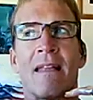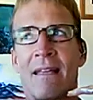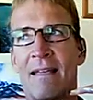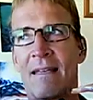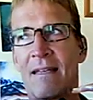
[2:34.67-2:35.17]

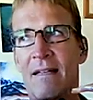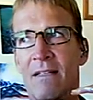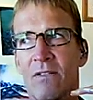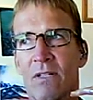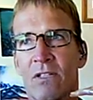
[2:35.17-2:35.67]

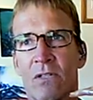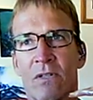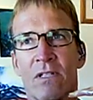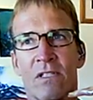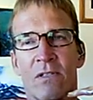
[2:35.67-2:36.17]
do a
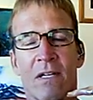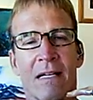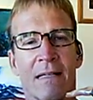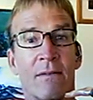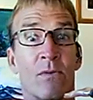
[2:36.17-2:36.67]
tour? So
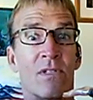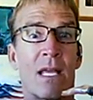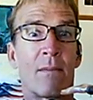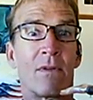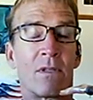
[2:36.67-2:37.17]
I was
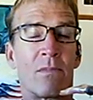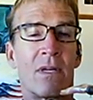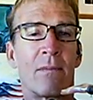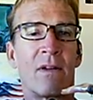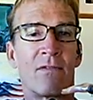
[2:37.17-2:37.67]
able to
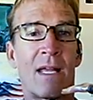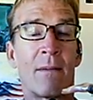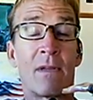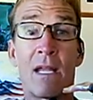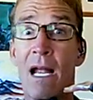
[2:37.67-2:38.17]
bring my
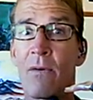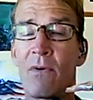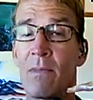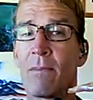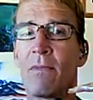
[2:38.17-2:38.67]
family. And I
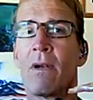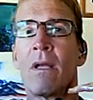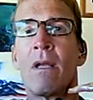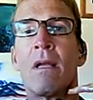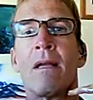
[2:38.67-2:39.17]
remember
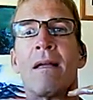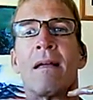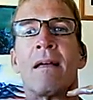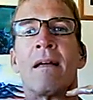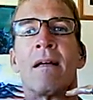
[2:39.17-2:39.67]

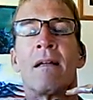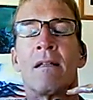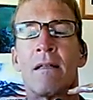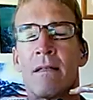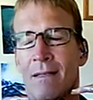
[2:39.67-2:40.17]

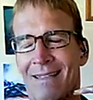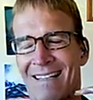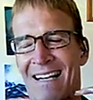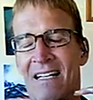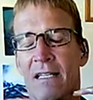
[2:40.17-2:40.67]

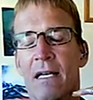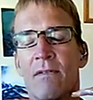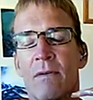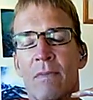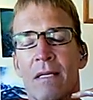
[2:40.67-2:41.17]

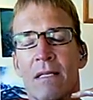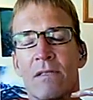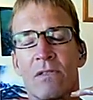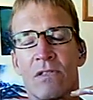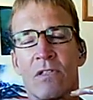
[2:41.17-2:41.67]
9/11
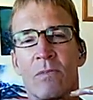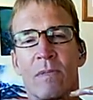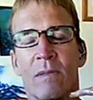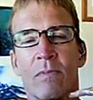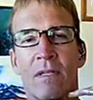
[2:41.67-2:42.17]
because there's two
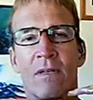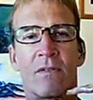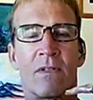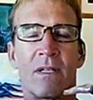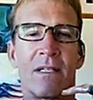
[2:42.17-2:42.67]
people that were
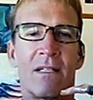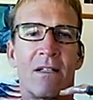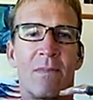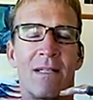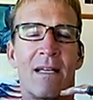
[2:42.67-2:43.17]
very dear
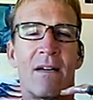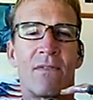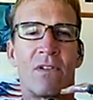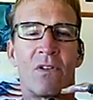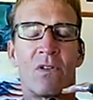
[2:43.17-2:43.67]
to my
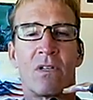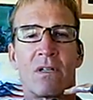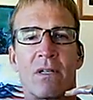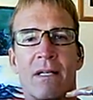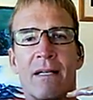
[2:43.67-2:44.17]
life that are no
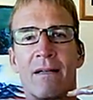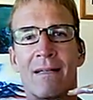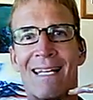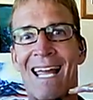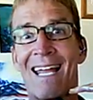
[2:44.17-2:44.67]
longer here
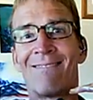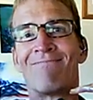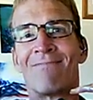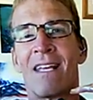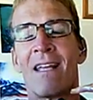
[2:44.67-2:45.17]
today.
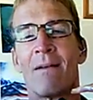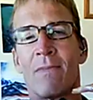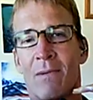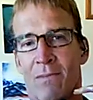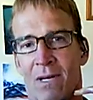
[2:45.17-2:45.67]

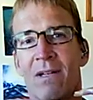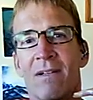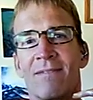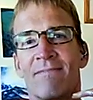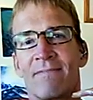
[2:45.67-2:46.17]
My mother,